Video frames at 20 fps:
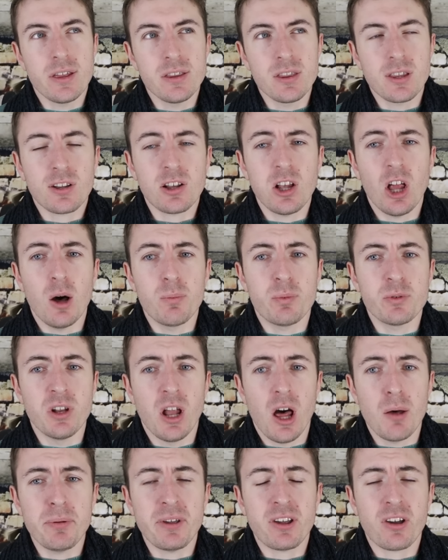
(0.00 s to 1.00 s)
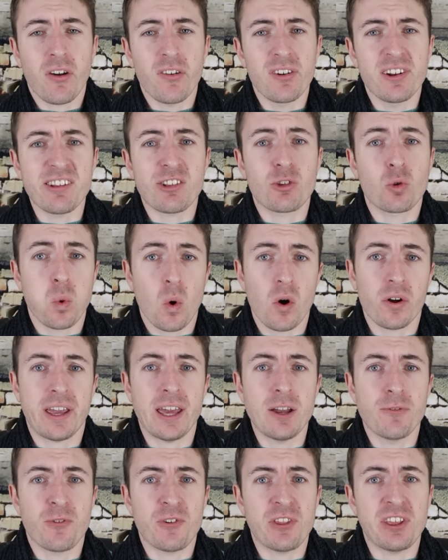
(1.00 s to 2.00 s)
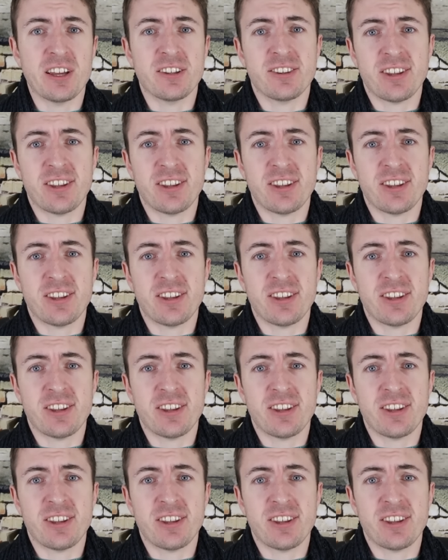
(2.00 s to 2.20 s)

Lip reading: then the club would not be currently twerking for the